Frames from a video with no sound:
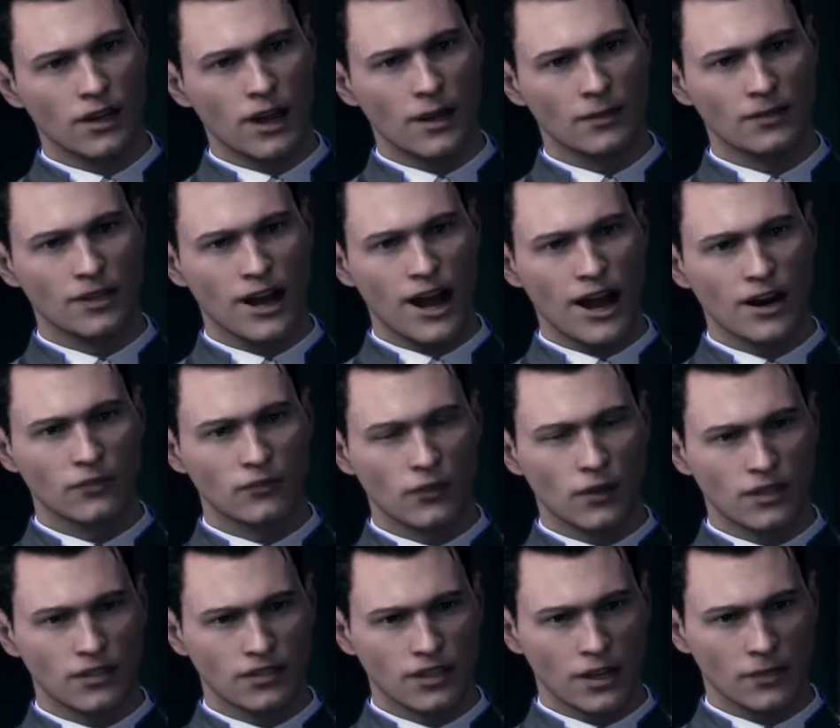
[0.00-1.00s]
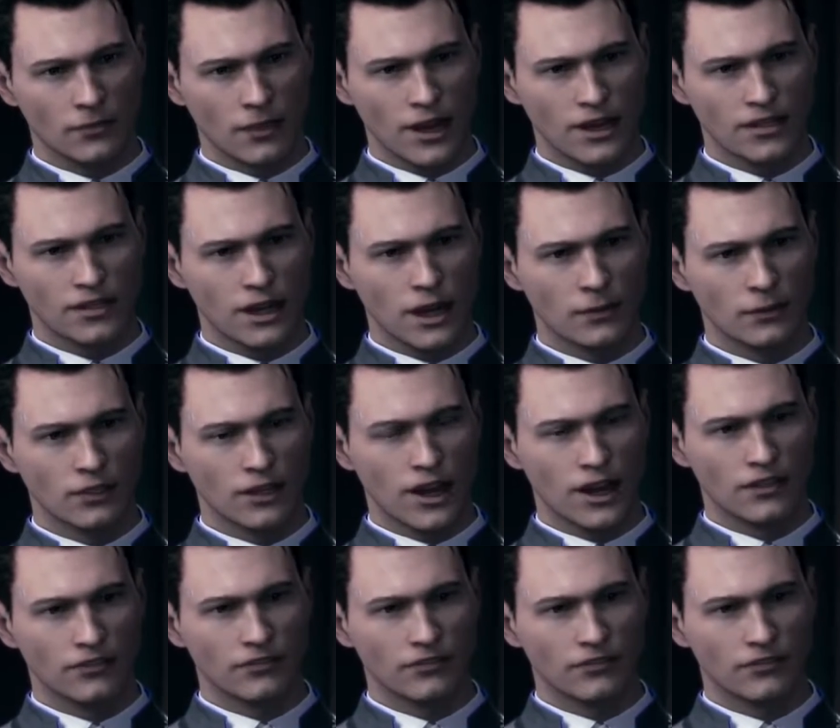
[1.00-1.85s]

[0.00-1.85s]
detective who doesn't exactly